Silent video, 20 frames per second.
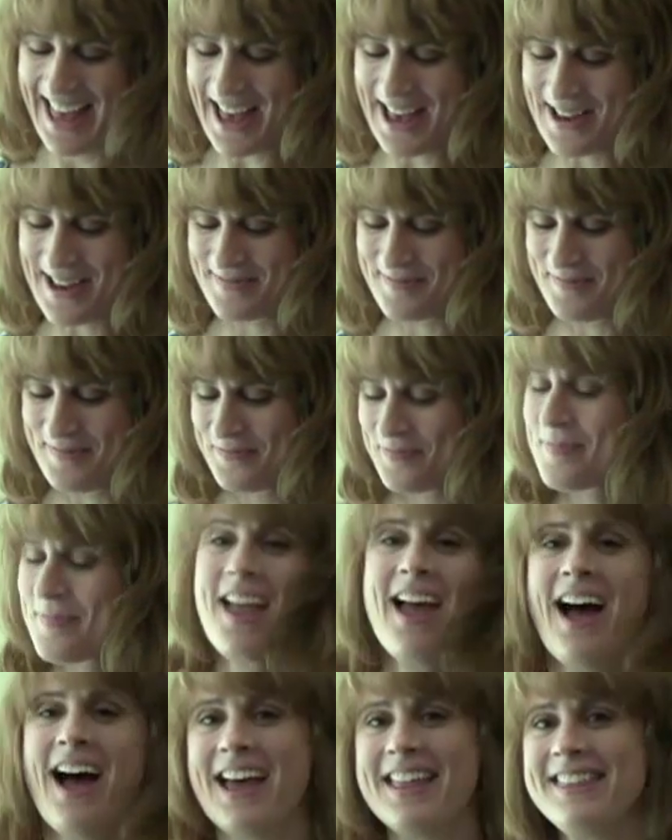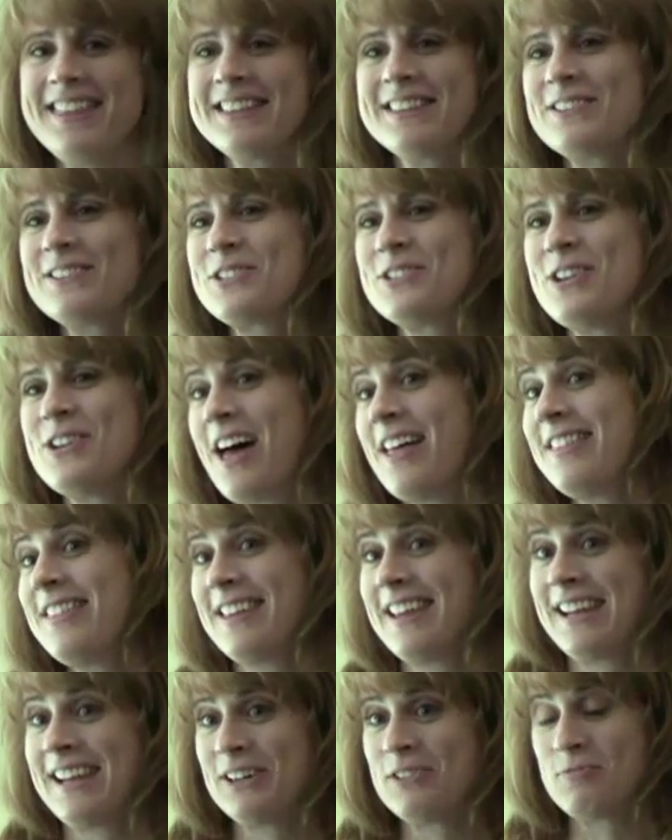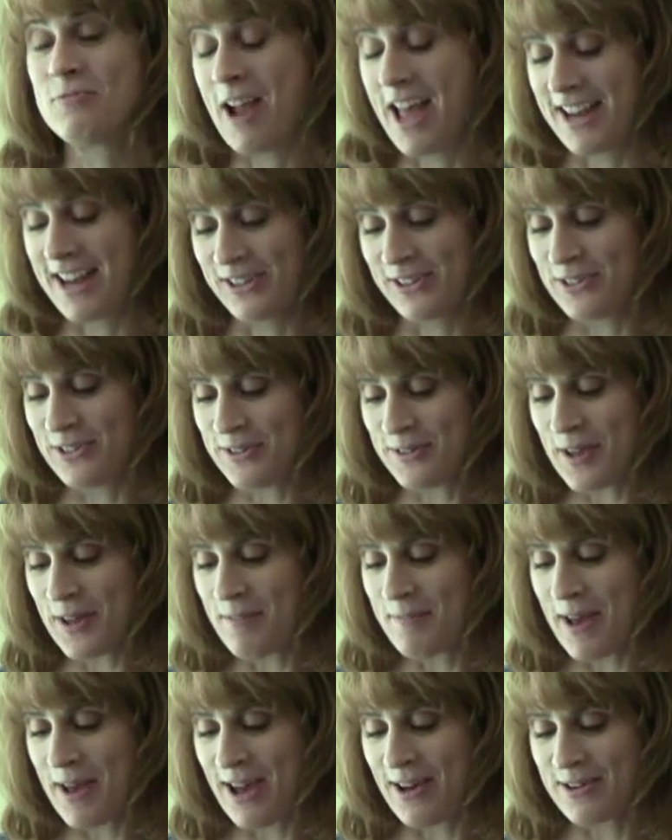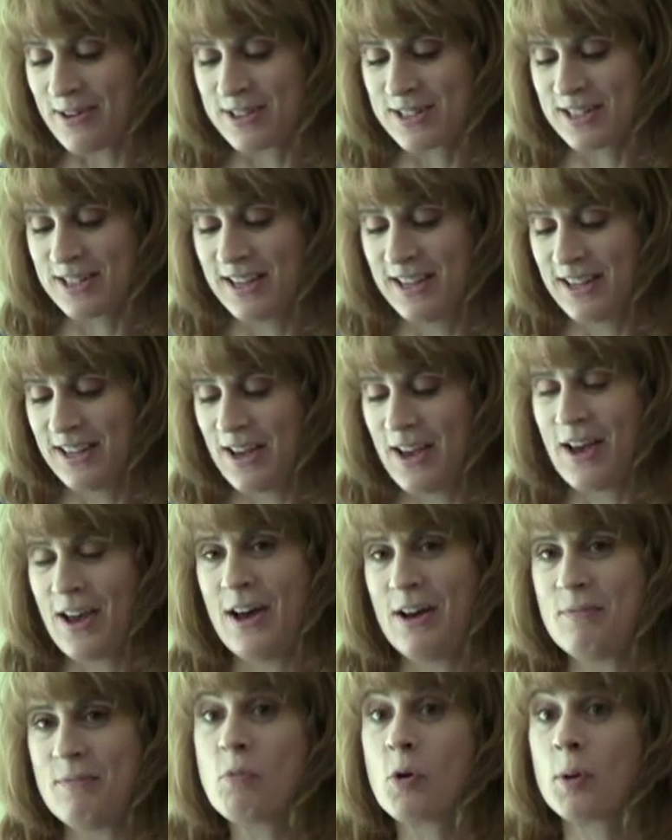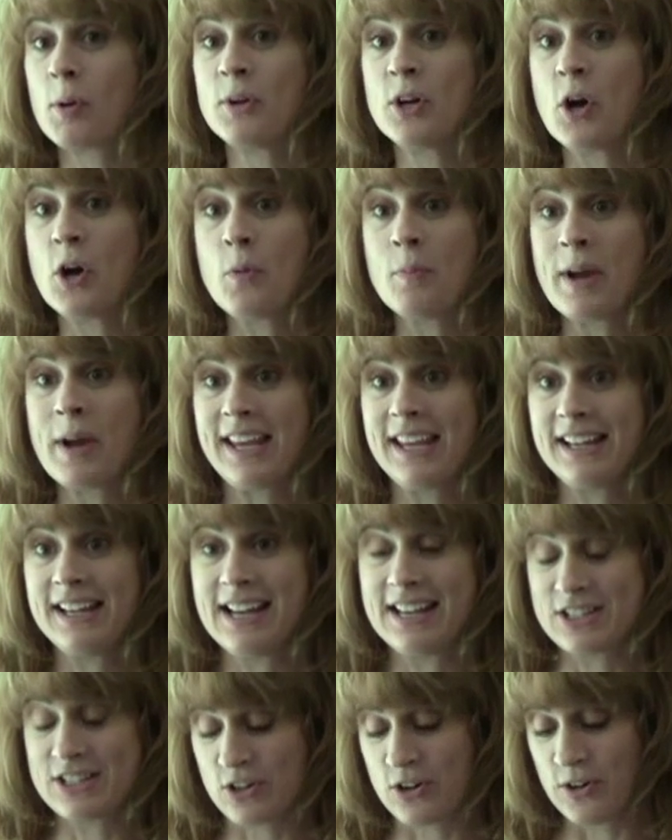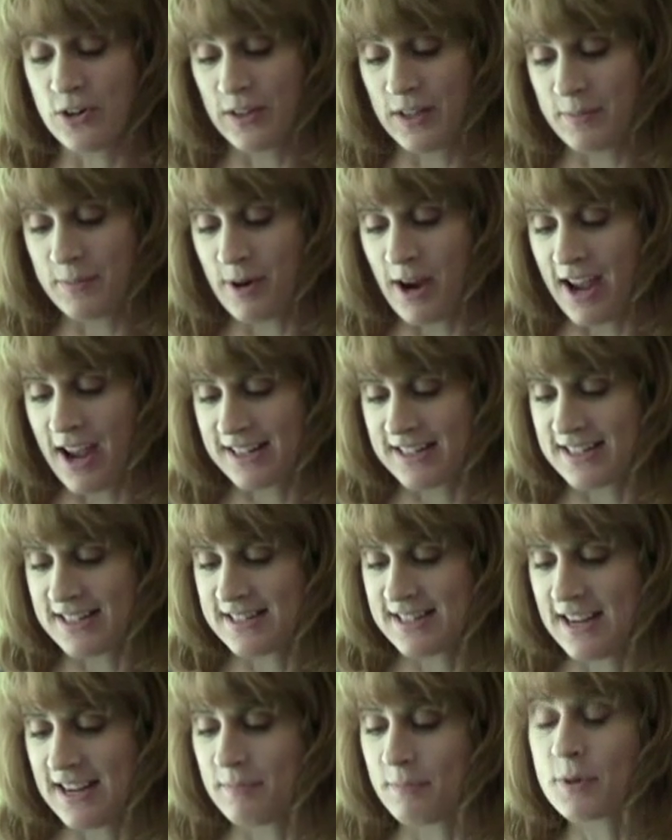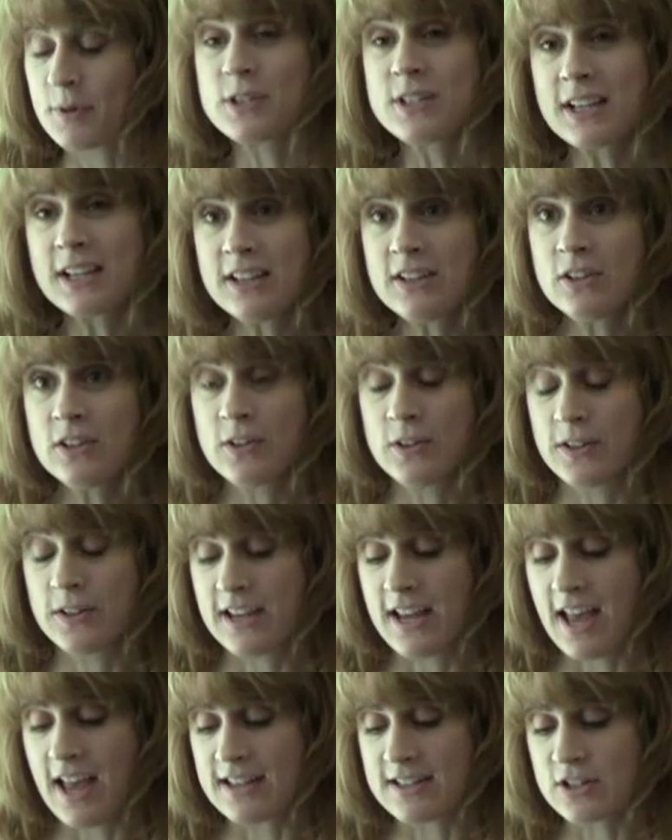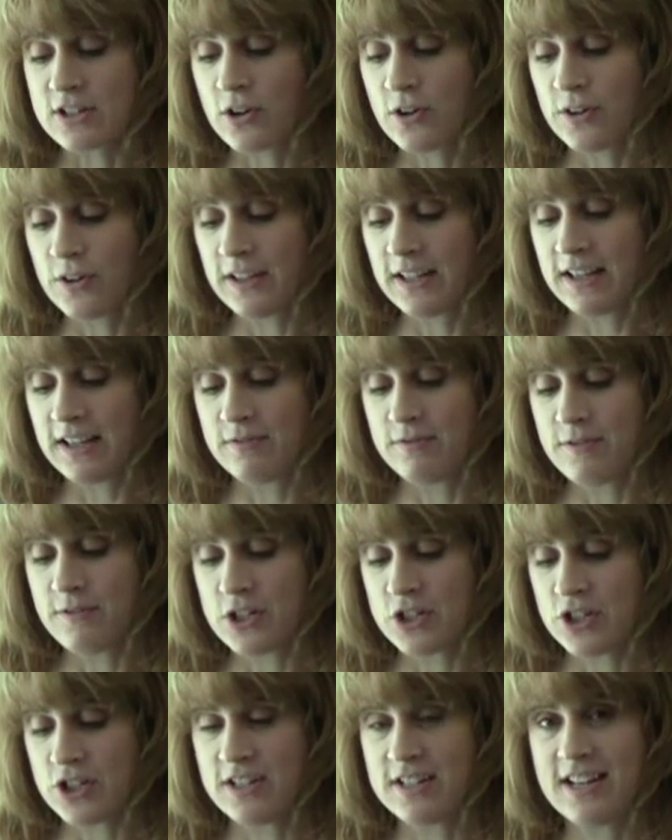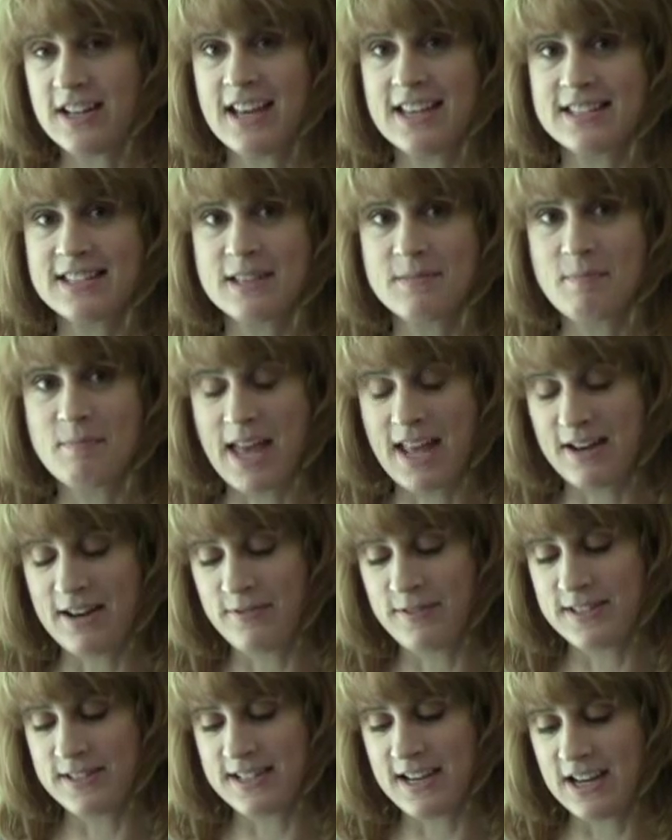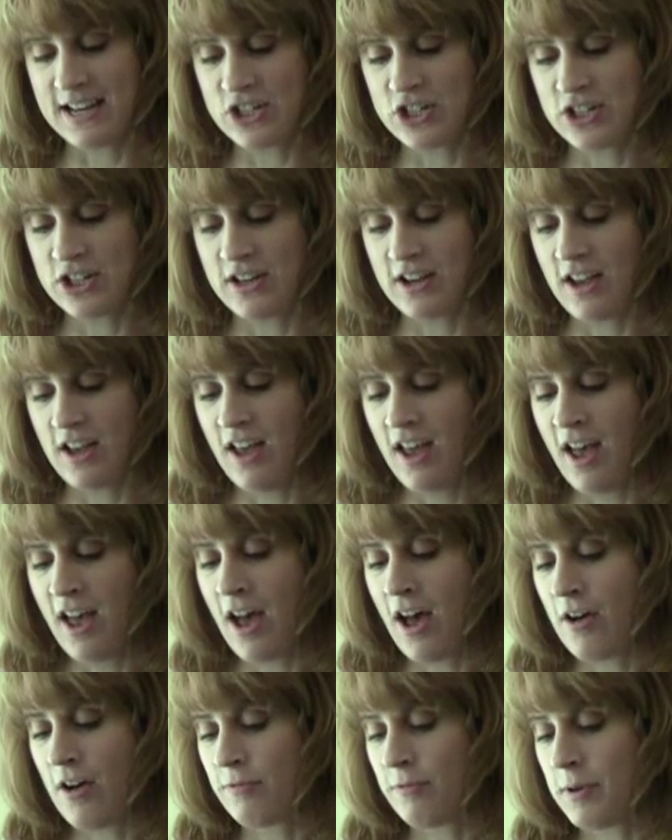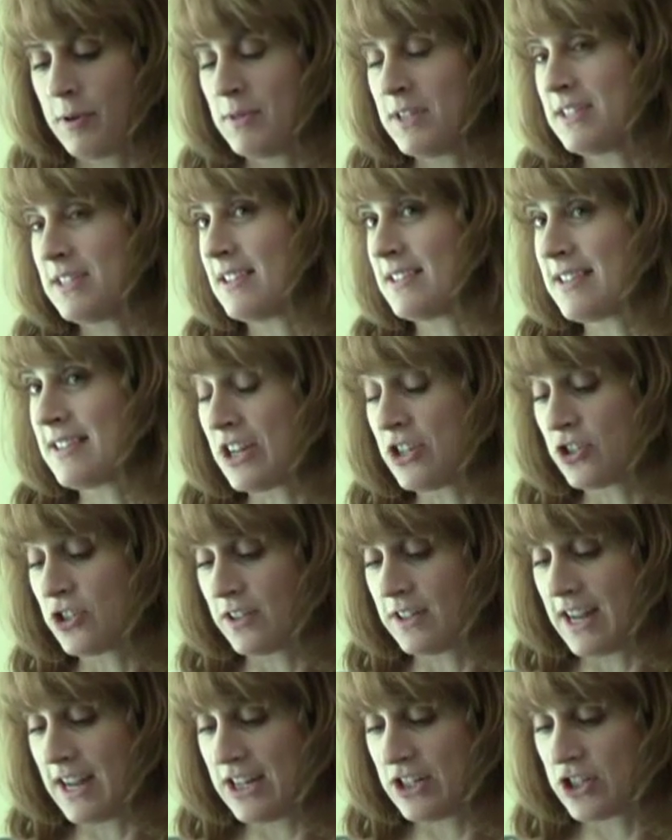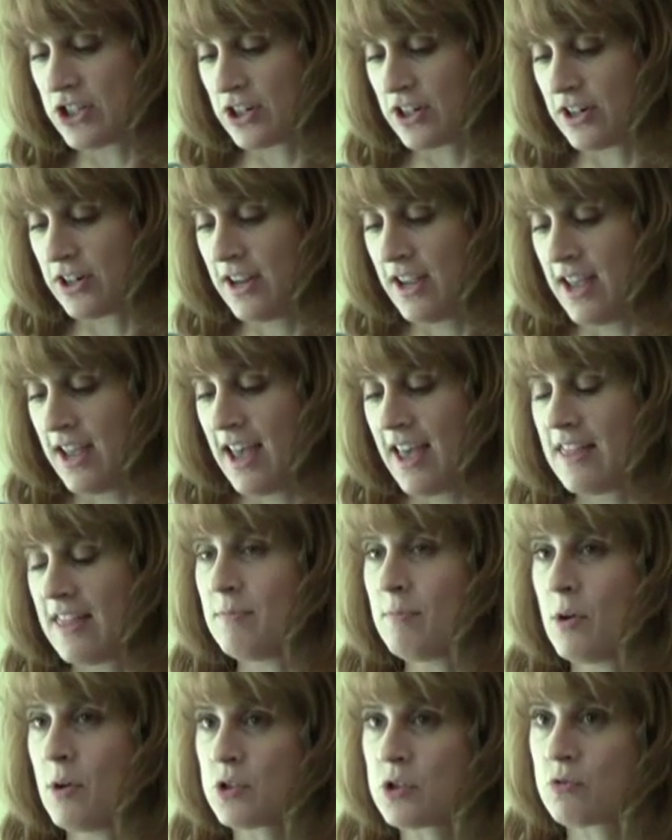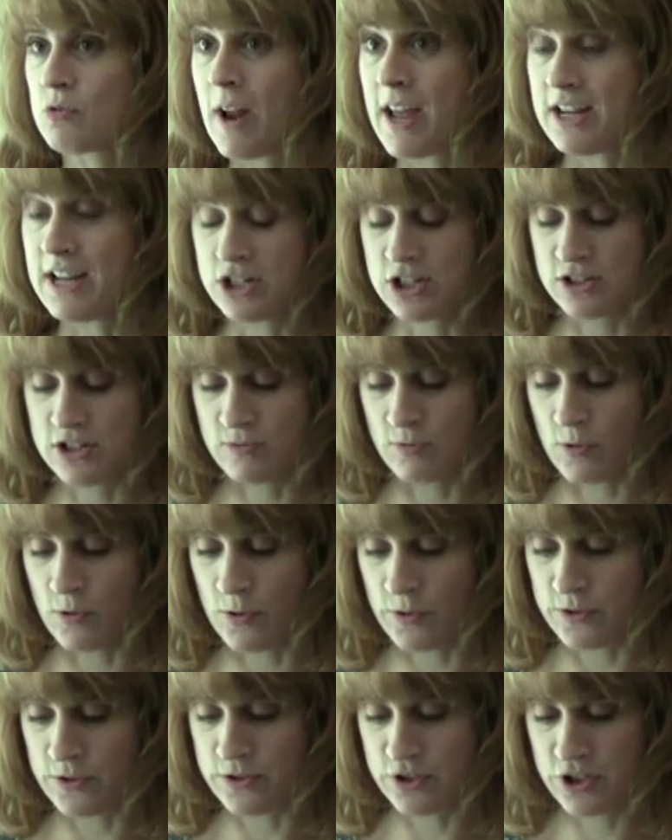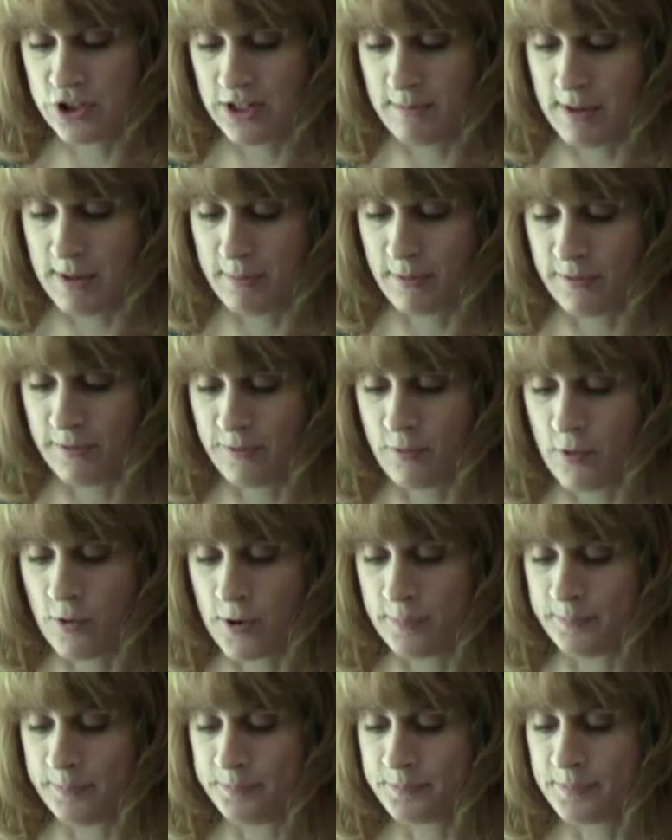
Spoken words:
I think there's nothing radical about Mormon homemaking as currently practiced, and particularly as currently envisioned as the manifestation of women's essential nature and the most righteous roles she may perform.